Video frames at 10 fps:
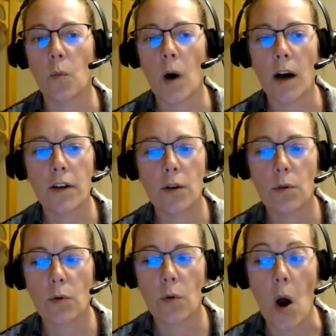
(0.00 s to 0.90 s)
will walk you
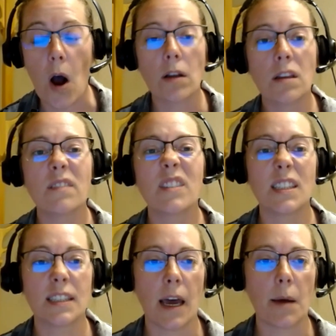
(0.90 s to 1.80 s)
through all of
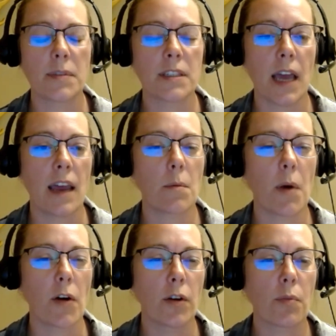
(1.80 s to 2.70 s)
the steps and
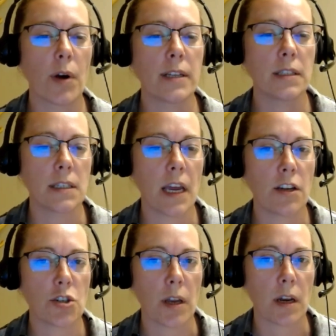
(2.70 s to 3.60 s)
about your
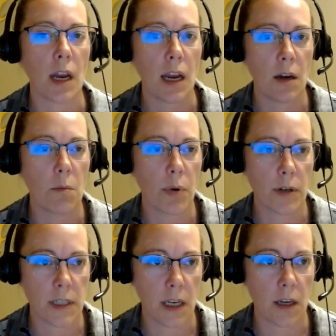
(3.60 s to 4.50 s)
presentation in
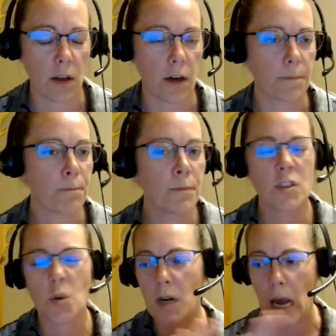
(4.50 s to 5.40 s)
particular.
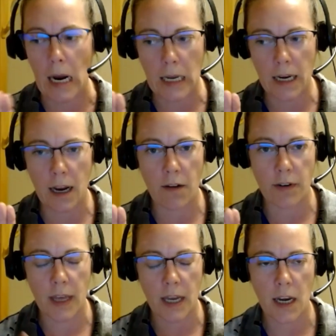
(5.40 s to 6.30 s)
So we're not going to
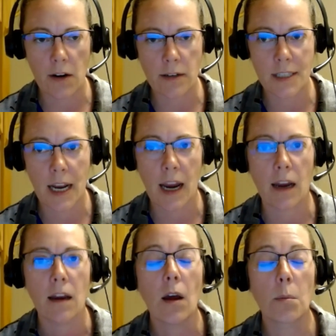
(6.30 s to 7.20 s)
cover that here
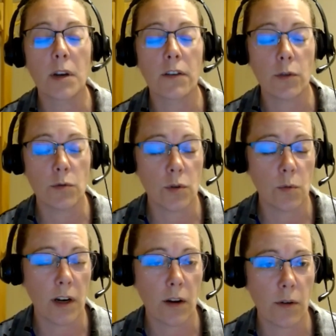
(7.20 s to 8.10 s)
today, but if you do
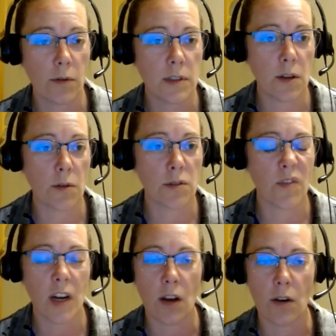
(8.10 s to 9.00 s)
want to go see those
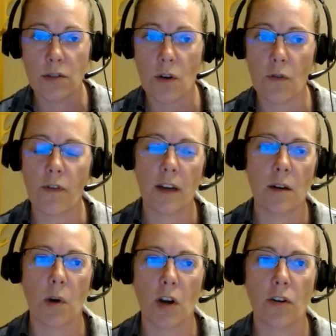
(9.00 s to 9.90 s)
videos, go find
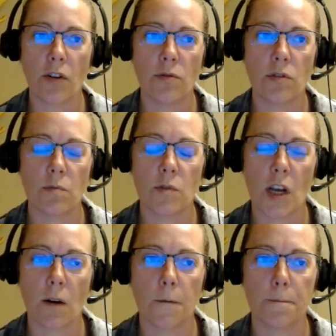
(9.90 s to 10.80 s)
them on our YouTube
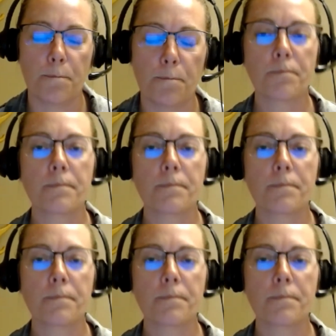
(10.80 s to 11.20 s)
channel.